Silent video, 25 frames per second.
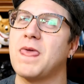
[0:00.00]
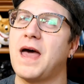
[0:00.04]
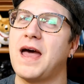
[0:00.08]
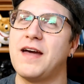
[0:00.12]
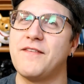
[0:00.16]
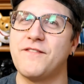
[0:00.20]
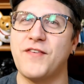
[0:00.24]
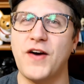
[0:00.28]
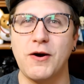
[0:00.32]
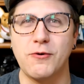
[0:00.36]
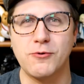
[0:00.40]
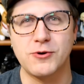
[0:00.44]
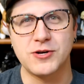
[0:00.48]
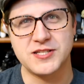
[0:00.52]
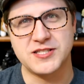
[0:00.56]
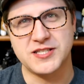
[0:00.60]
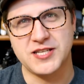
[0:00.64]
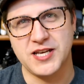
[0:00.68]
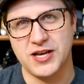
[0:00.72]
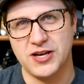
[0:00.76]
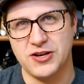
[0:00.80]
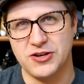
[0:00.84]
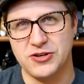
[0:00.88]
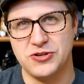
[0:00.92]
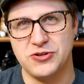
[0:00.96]
if I were to
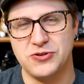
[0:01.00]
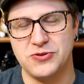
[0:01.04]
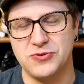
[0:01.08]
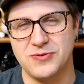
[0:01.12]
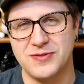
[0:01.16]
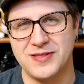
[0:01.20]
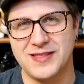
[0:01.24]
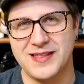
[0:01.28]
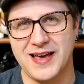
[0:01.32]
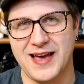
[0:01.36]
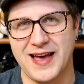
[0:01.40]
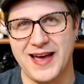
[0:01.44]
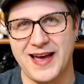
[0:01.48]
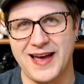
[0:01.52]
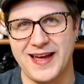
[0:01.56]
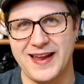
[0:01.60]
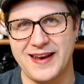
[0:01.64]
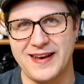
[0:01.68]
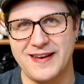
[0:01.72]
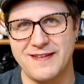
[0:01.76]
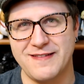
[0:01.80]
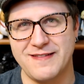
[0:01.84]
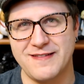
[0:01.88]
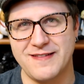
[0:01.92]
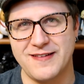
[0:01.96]
tell you
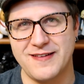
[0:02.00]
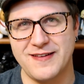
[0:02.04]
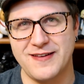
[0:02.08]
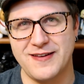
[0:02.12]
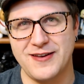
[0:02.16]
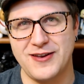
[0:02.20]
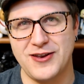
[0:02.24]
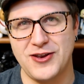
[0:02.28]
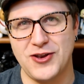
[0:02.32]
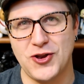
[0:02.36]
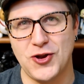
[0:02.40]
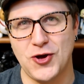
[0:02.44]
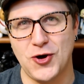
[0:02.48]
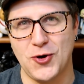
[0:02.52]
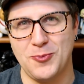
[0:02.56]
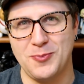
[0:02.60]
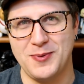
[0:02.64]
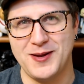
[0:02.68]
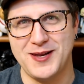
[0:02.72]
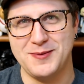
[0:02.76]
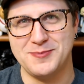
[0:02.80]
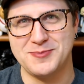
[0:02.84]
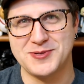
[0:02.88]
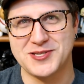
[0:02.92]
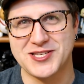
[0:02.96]
that
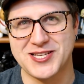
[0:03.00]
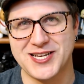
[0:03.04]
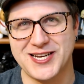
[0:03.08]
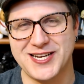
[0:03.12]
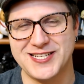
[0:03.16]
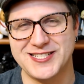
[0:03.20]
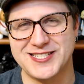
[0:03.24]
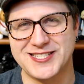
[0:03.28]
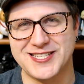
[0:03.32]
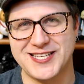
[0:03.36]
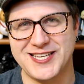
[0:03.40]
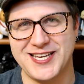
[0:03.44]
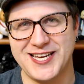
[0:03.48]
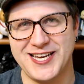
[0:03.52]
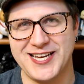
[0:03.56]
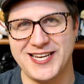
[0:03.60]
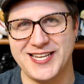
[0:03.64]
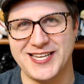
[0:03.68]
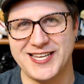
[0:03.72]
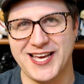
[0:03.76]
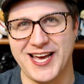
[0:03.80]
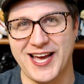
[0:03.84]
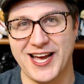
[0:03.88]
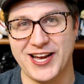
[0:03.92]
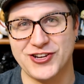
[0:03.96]
nobody besides
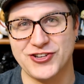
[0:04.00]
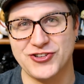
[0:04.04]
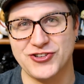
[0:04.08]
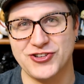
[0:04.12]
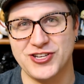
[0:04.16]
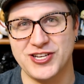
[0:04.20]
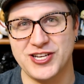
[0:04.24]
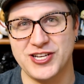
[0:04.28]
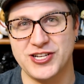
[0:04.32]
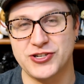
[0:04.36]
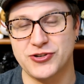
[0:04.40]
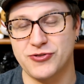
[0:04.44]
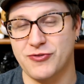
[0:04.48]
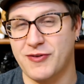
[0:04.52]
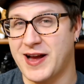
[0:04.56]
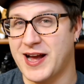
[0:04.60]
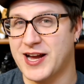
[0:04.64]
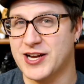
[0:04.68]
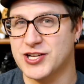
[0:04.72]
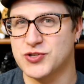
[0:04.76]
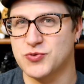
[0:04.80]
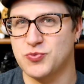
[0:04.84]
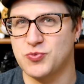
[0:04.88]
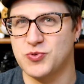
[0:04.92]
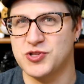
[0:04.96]
Kate actually
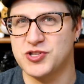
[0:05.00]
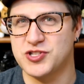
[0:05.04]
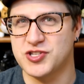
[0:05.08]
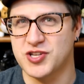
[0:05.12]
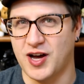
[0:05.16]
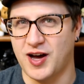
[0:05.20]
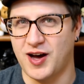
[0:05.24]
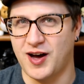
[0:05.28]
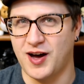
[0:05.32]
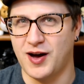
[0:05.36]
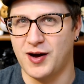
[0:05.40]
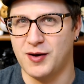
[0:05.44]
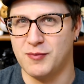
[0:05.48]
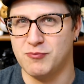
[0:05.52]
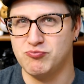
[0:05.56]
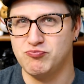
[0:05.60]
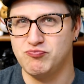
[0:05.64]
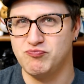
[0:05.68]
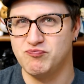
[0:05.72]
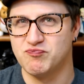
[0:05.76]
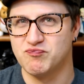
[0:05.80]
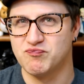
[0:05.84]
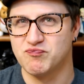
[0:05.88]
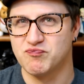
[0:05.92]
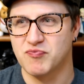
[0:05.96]
interacts with
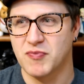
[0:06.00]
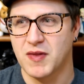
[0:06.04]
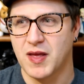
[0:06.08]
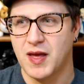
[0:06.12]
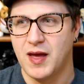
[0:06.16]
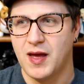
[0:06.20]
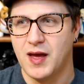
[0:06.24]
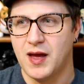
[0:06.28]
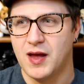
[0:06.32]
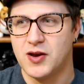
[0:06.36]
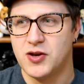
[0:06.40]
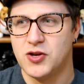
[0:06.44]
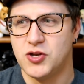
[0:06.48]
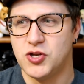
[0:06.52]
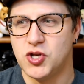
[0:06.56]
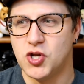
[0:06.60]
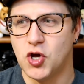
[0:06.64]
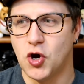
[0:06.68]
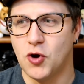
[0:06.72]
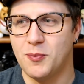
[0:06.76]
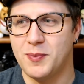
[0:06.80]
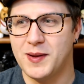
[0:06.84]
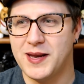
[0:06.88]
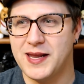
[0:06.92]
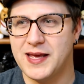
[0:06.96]
Tom,
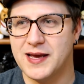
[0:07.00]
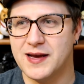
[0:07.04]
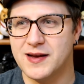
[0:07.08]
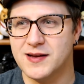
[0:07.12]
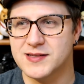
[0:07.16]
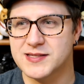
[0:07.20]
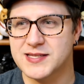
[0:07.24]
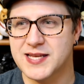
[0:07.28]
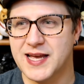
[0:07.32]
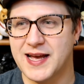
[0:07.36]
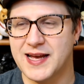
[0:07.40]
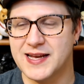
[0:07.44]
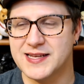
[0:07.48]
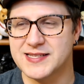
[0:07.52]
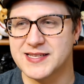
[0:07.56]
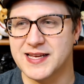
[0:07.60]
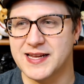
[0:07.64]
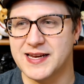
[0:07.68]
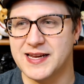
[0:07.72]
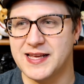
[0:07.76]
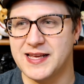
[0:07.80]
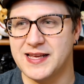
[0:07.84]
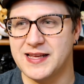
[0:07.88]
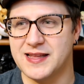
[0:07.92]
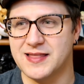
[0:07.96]
nobody else has
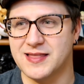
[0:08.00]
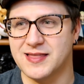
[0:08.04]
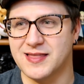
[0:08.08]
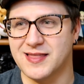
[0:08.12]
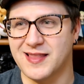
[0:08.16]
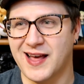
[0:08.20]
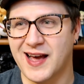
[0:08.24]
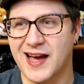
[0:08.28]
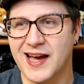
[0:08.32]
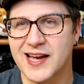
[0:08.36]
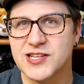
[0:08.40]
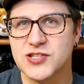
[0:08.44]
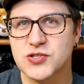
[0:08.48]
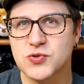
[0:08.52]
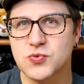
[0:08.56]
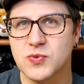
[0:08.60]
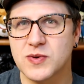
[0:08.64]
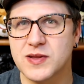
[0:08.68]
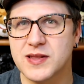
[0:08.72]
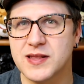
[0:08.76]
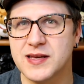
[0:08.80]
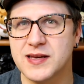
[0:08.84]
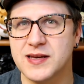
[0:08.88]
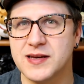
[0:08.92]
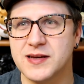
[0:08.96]
any lines
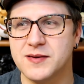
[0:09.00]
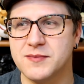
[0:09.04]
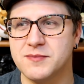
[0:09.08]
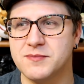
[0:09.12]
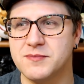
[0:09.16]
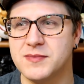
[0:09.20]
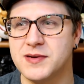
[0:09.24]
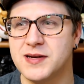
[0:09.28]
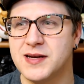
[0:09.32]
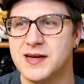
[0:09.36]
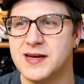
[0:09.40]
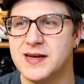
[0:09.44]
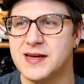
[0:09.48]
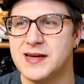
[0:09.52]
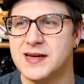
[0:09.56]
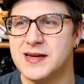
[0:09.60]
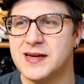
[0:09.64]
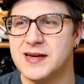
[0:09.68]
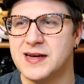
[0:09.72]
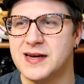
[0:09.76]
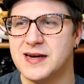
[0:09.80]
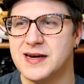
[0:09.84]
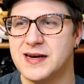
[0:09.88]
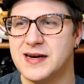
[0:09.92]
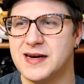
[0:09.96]
with him,
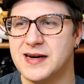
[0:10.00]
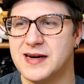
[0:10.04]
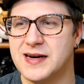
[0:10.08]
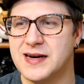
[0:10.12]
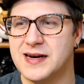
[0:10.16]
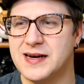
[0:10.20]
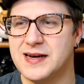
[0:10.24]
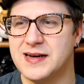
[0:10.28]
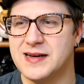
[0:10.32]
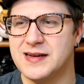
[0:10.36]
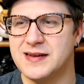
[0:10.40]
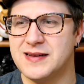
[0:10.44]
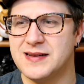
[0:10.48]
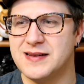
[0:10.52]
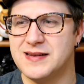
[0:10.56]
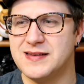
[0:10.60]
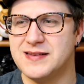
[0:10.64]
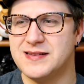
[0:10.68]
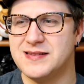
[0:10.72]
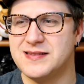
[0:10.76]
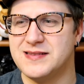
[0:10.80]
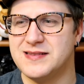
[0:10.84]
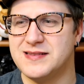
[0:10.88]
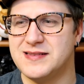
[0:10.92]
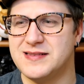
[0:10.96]
there
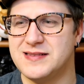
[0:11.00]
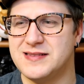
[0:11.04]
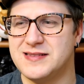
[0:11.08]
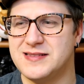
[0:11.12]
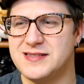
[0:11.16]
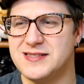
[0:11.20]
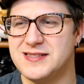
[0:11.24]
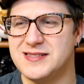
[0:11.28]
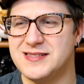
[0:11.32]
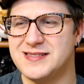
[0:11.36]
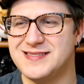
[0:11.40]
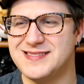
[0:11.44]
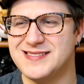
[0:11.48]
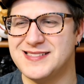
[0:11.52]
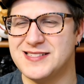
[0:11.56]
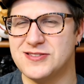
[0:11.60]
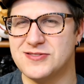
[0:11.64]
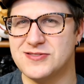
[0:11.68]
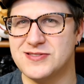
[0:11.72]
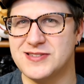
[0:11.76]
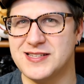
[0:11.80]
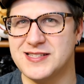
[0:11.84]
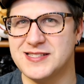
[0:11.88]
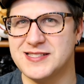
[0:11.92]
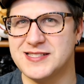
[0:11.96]

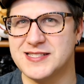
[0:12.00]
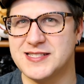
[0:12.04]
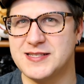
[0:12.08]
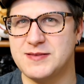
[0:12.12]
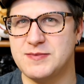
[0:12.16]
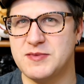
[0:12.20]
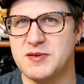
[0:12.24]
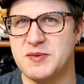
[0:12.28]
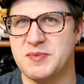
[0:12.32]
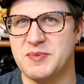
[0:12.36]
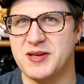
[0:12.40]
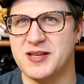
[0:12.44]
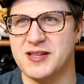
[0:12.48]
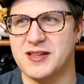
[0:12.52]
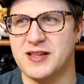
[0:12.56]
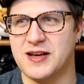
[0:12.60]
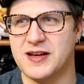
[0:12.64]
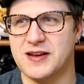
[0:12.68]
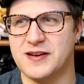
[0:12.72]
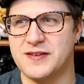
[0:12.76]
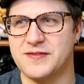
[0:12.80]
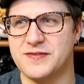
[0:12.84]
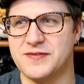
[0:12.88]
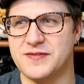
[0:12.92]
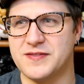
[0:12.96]
doesn't seem to be a
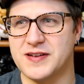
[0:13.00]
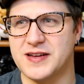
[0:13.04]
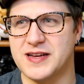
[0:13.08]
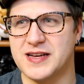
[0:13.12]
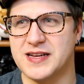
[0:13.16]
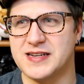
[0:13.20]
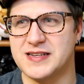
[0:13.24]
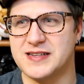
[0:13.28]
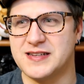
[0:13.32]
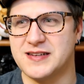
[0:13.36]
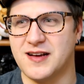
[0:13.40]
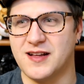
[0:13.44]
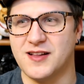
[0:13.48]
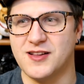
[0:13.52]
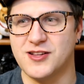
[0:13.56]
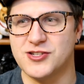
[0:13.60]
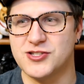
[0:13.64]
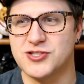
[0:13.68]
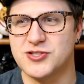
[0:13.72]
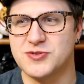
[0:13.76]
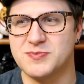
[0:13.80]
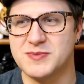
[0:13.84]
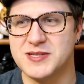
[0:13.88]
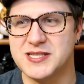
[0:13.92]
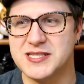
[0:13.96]
lot of
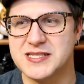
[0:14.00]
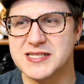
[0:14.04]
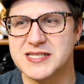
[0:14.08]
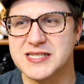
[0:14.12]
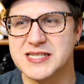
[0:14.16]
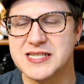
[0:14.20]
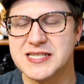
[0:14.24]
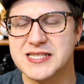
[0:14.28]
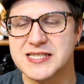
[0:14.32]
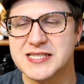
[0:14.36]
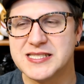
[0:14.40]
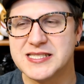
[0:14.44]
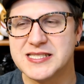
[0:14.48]
acknowledgement